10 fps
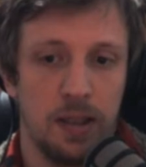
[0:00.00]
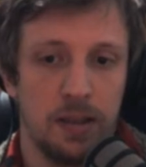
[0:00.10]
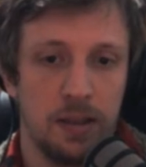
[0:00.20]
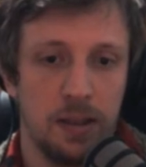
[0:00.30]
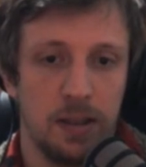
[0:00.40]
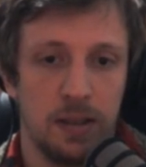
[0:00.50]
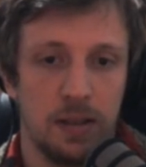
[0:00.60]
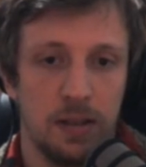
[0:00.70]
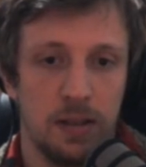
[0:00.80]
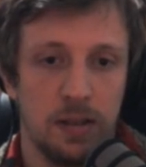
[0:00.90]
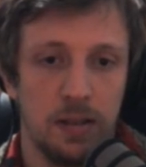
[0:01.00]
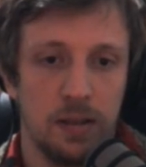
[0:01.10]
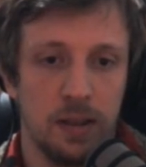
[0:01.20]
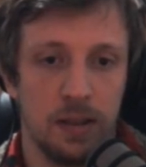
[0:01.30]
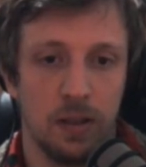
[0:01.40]
see this
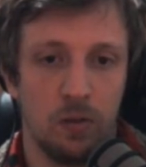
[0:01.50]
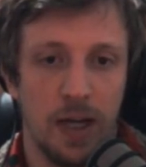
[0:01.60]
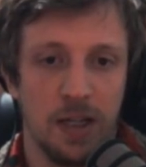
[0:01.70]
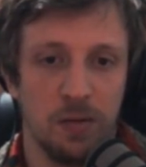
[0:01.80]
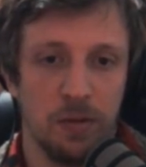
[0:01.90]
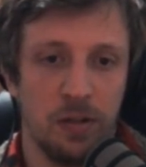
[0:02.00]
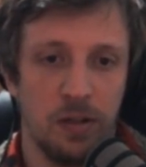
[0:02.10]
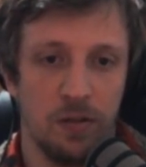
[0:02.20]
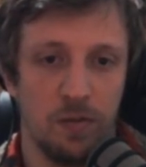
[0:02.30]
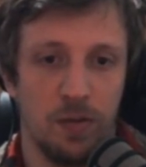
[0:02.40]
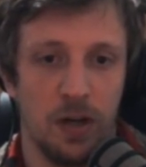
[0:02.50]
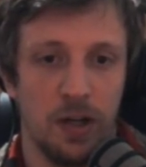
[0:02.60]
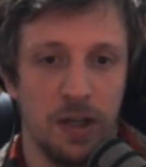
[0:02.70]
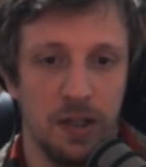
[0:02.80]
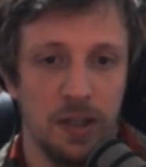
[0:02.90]
arrangement is
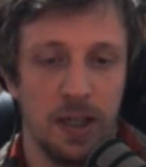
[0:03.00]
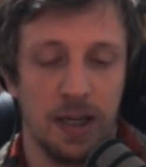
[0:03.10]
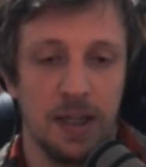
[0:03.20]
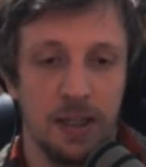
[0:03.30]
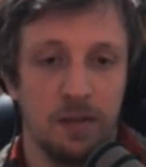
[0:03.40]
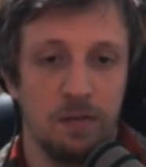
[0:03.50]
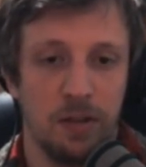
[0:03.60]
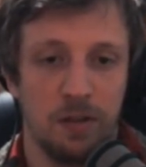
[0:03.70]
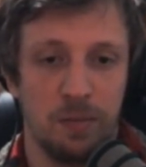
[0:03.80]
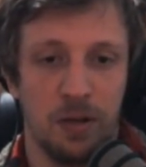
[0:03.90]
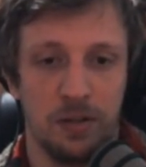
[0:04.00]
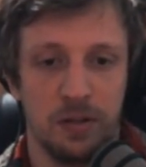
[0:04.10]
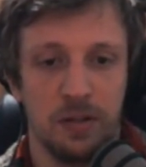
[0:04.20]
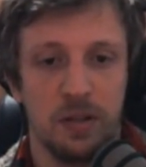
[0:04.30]
very lucky for this person.